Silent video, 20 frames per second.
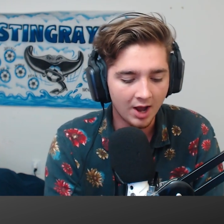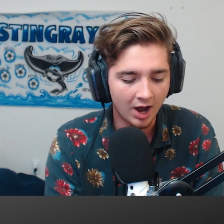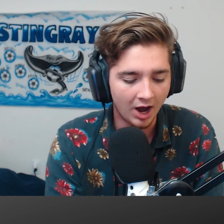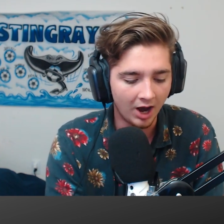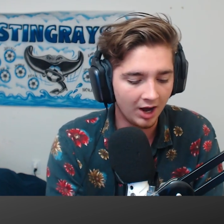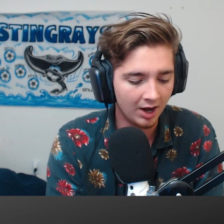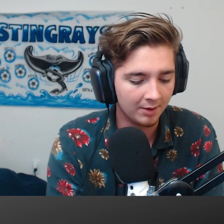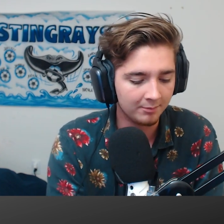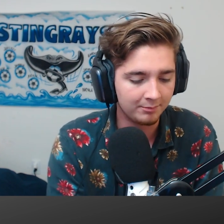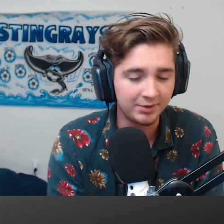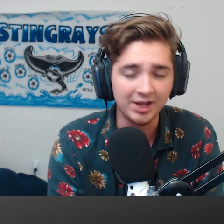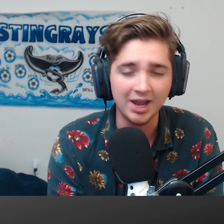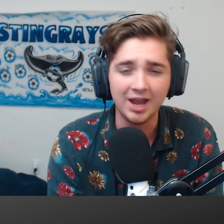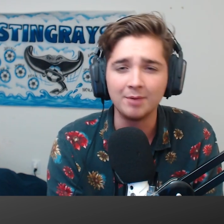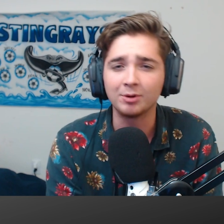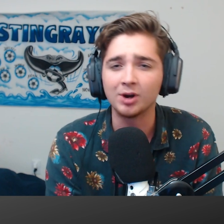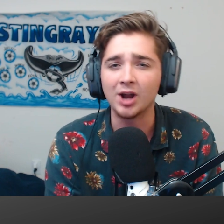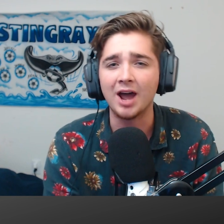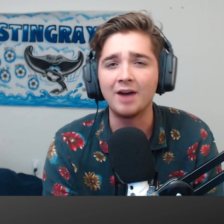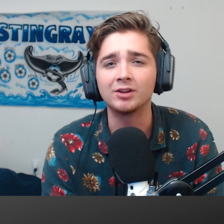uh, be
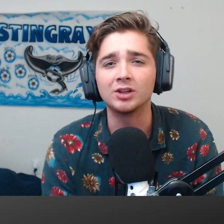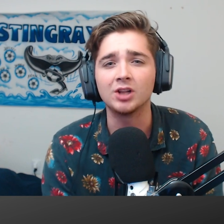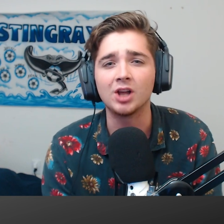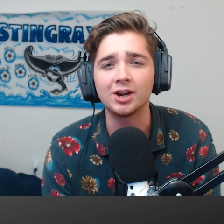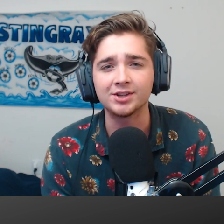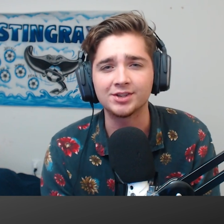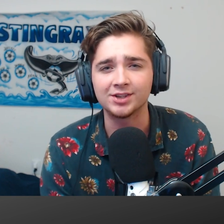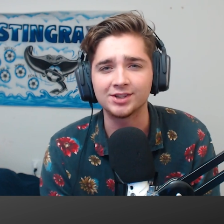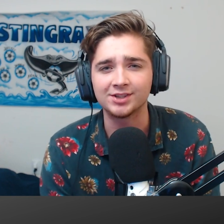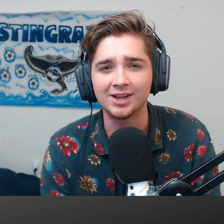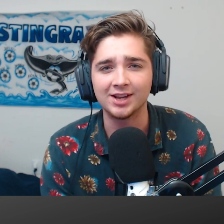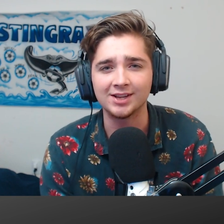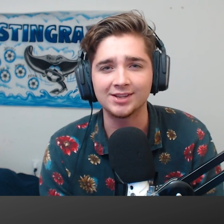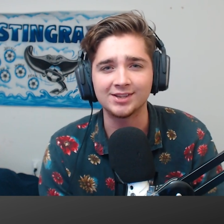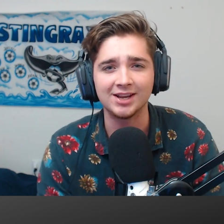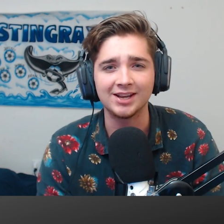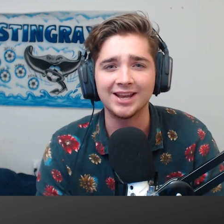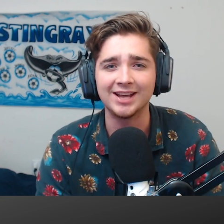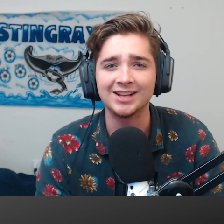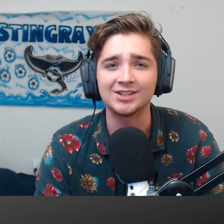able to have a lot of success
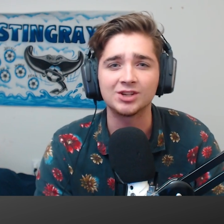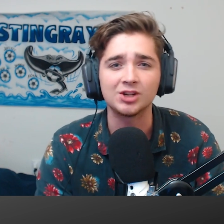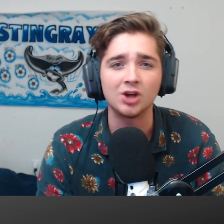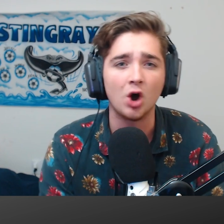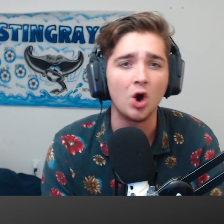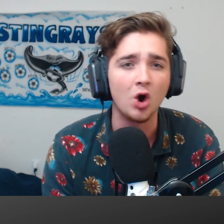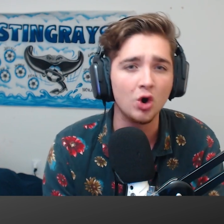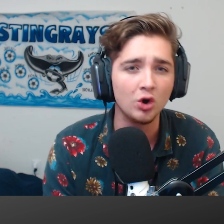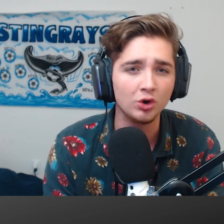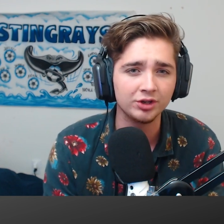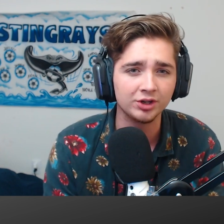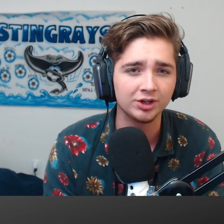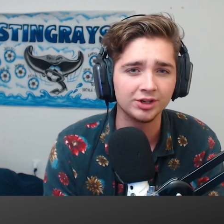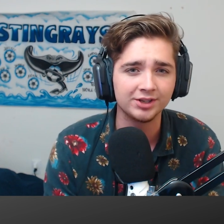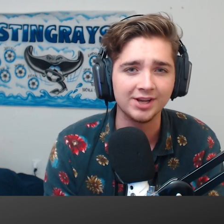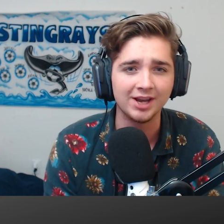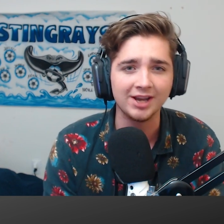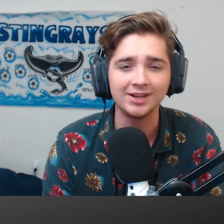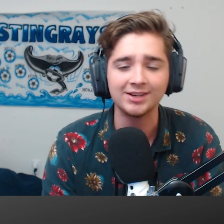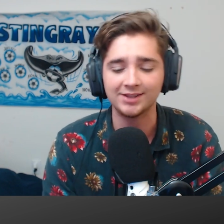against all your
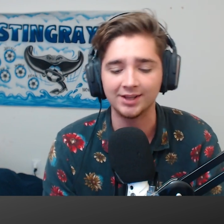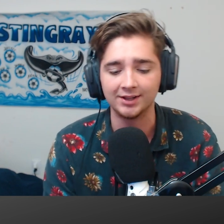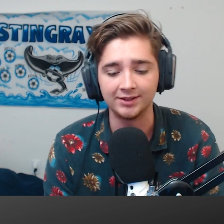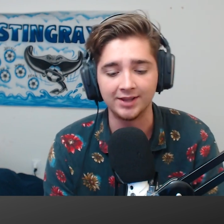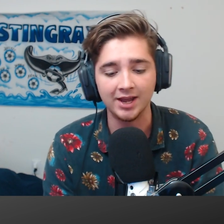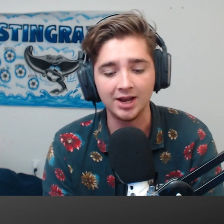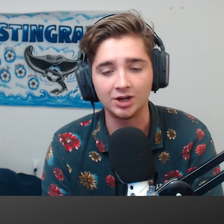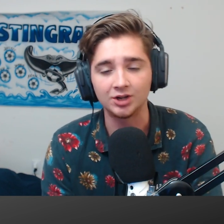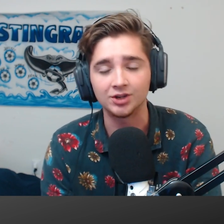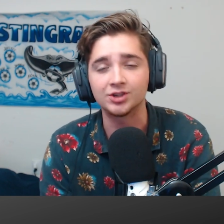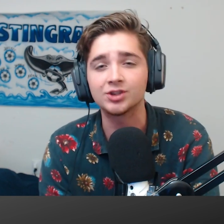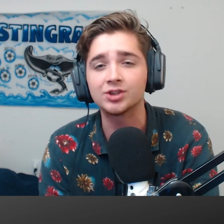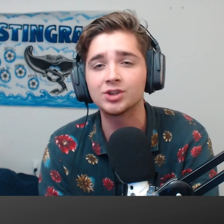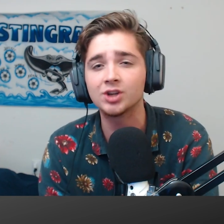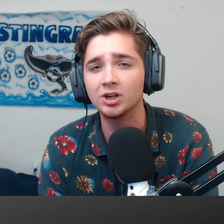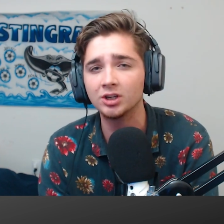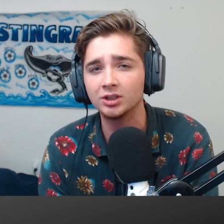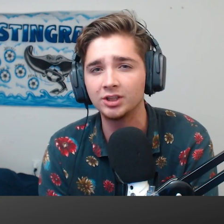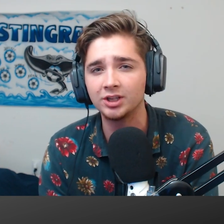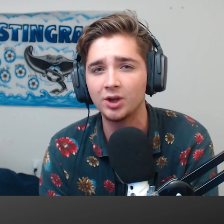decks, then they are
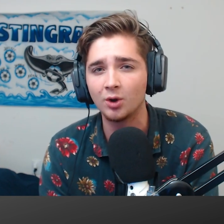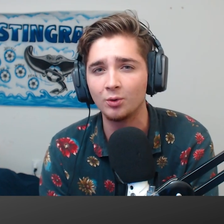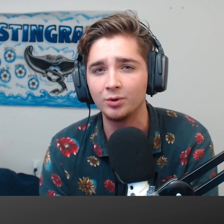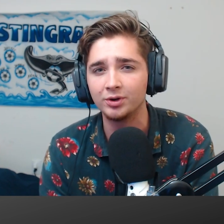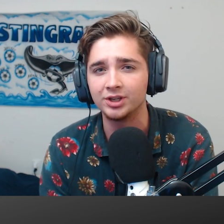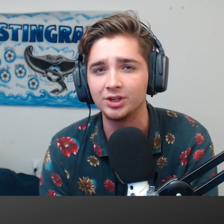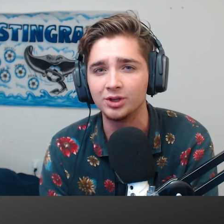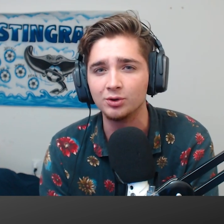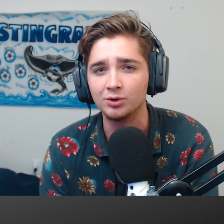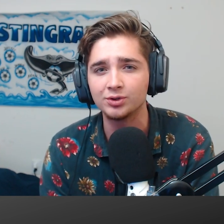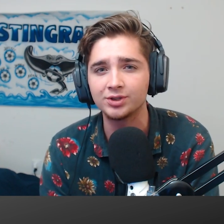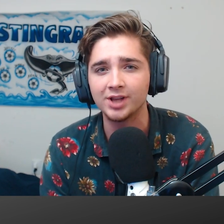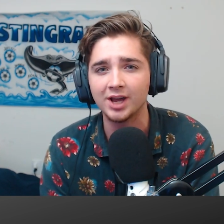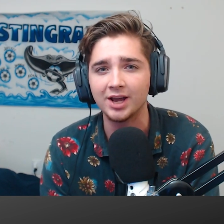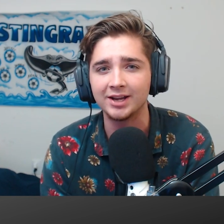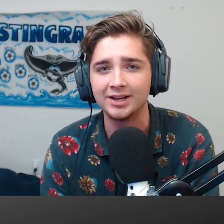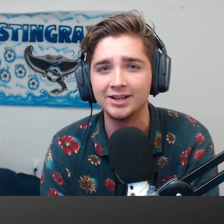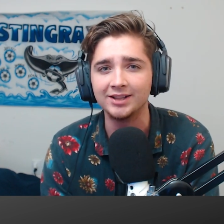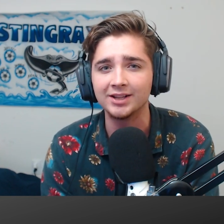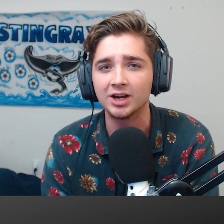certainly going to use
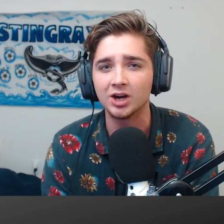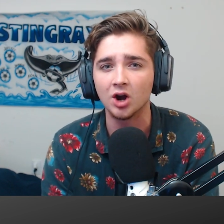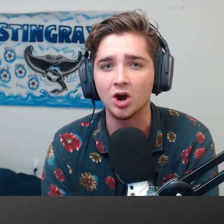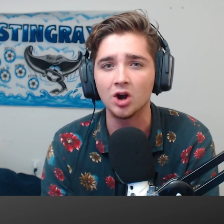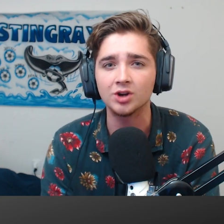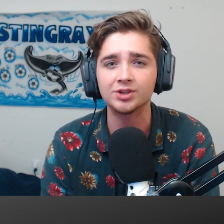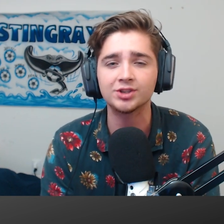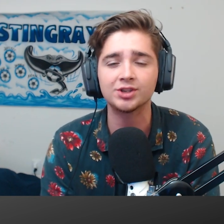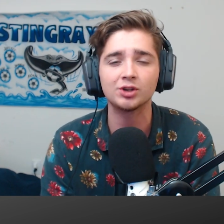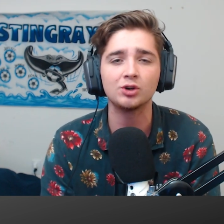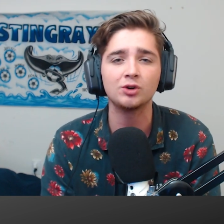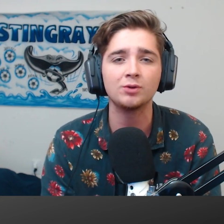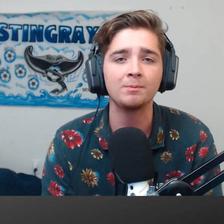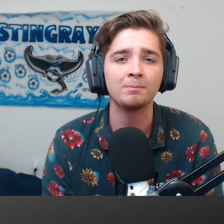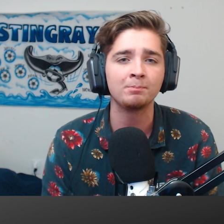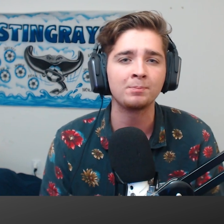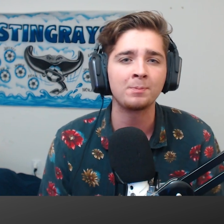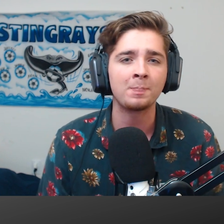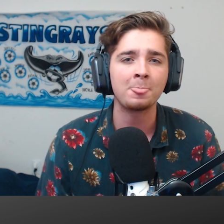that in their arsenal.